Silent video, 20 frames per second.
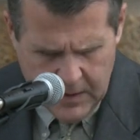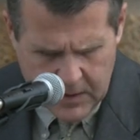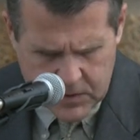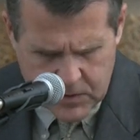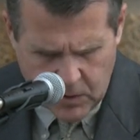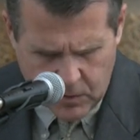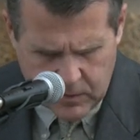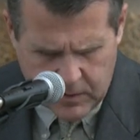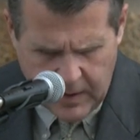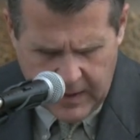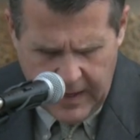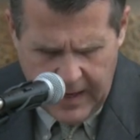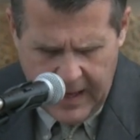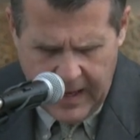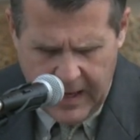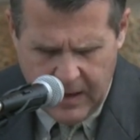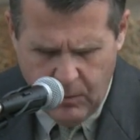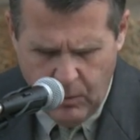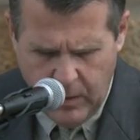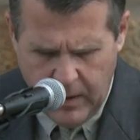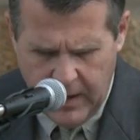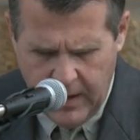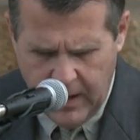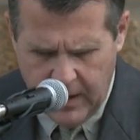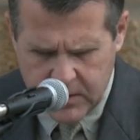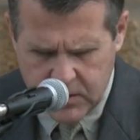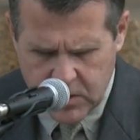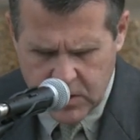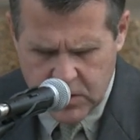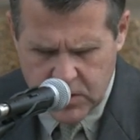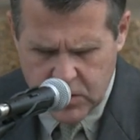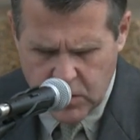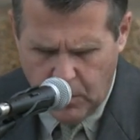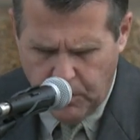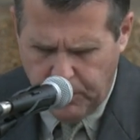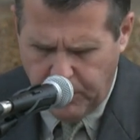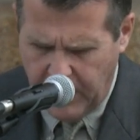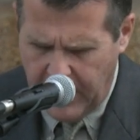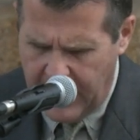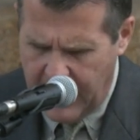So today we are just so
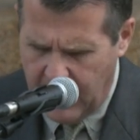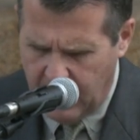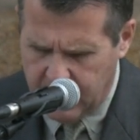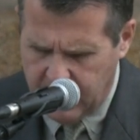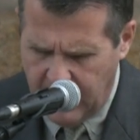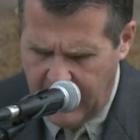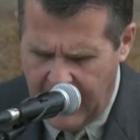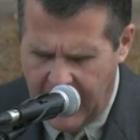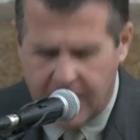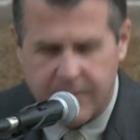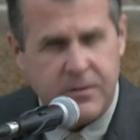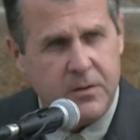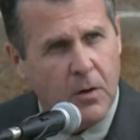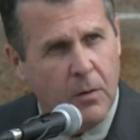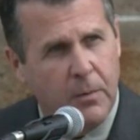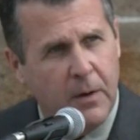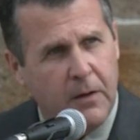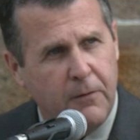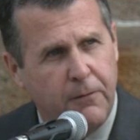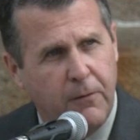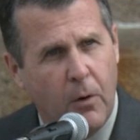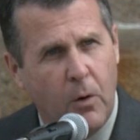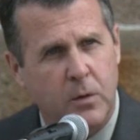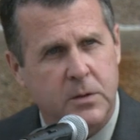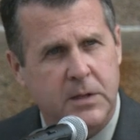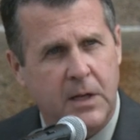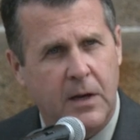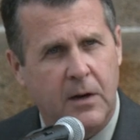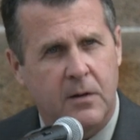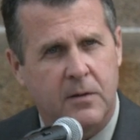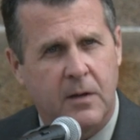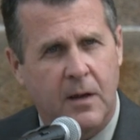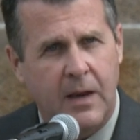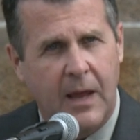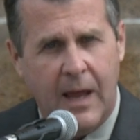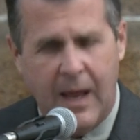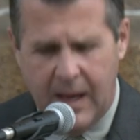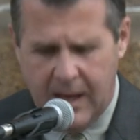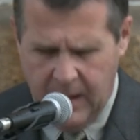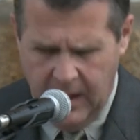proud to have so many folks here
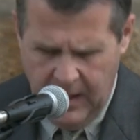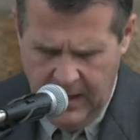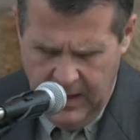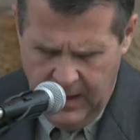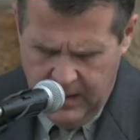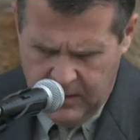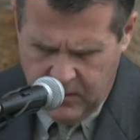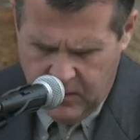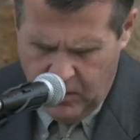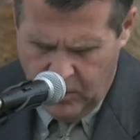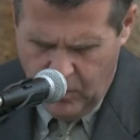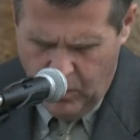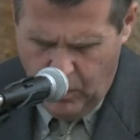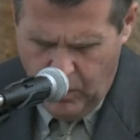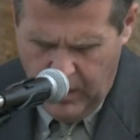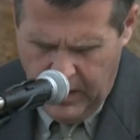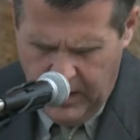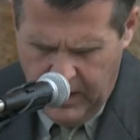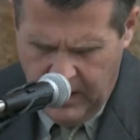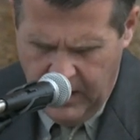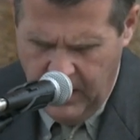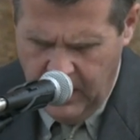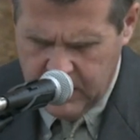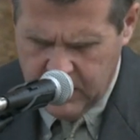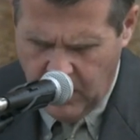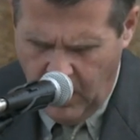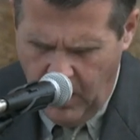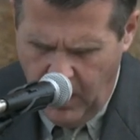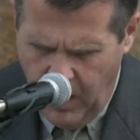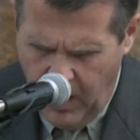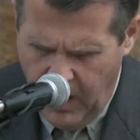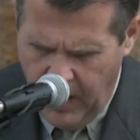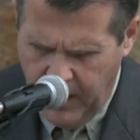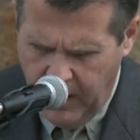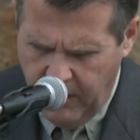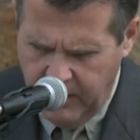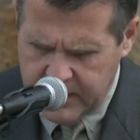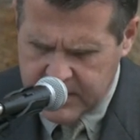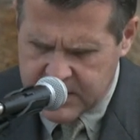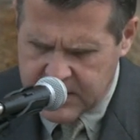today to, uh, to
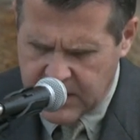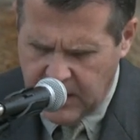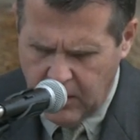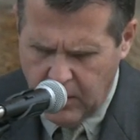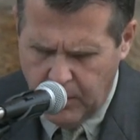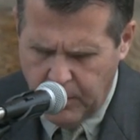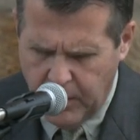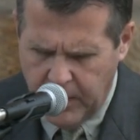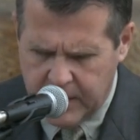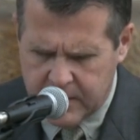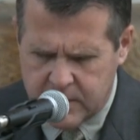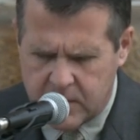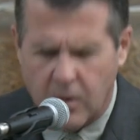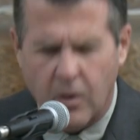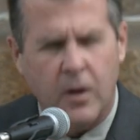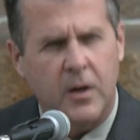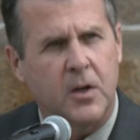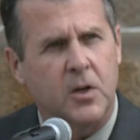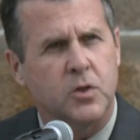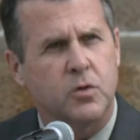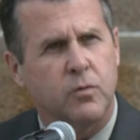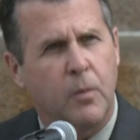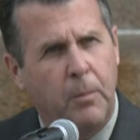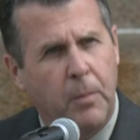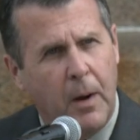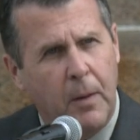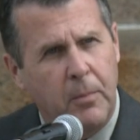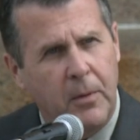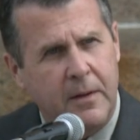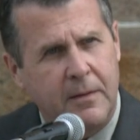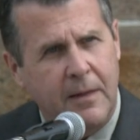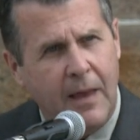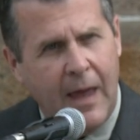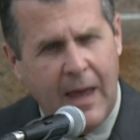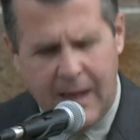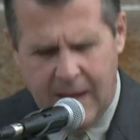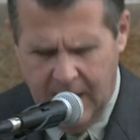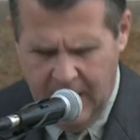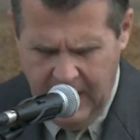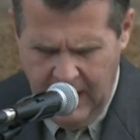honor and celebrate Turkish Republic
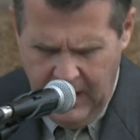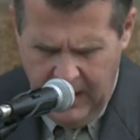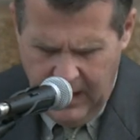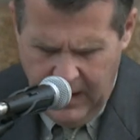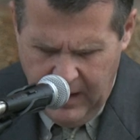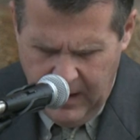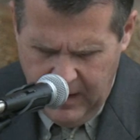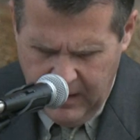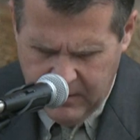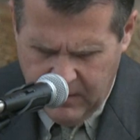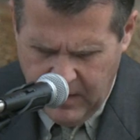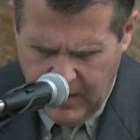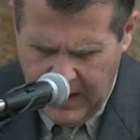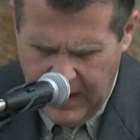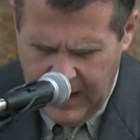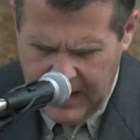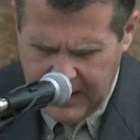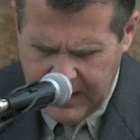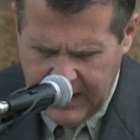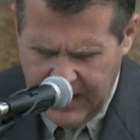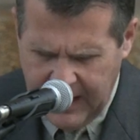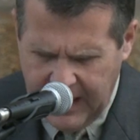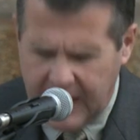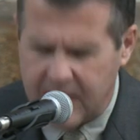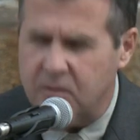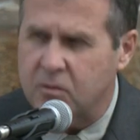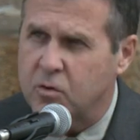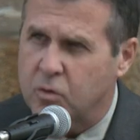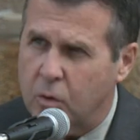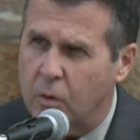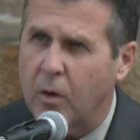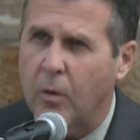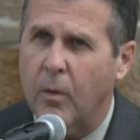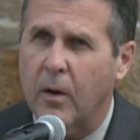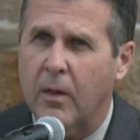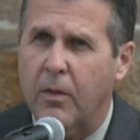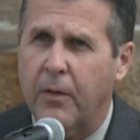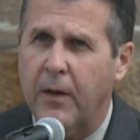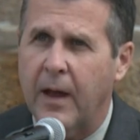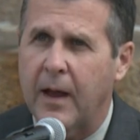Day. Uh, today, again, I truly
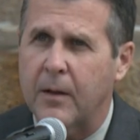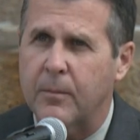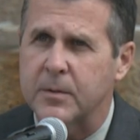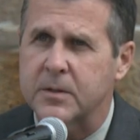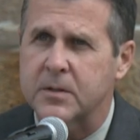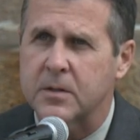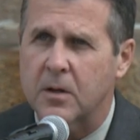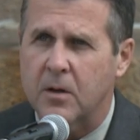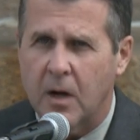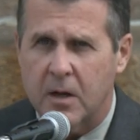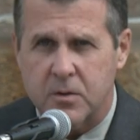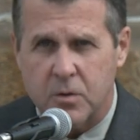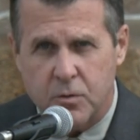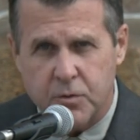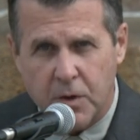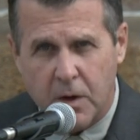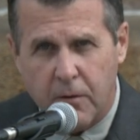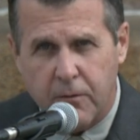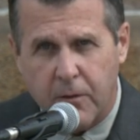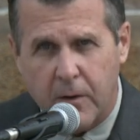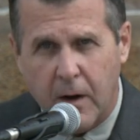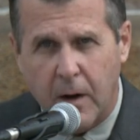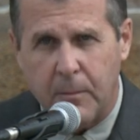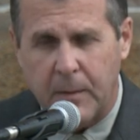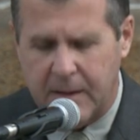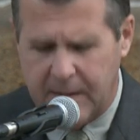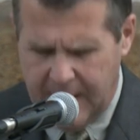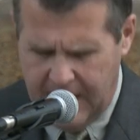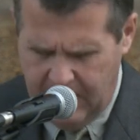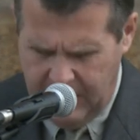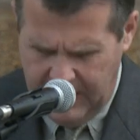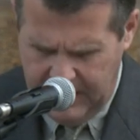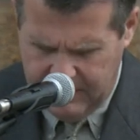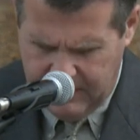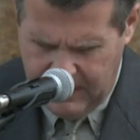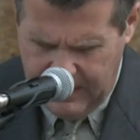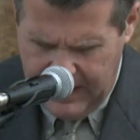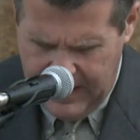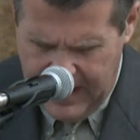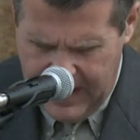want to thank Mr. Consul General for coming down here
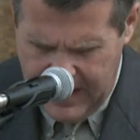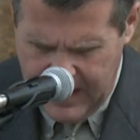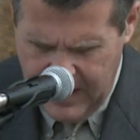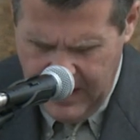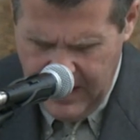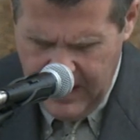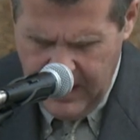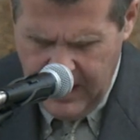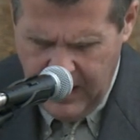today.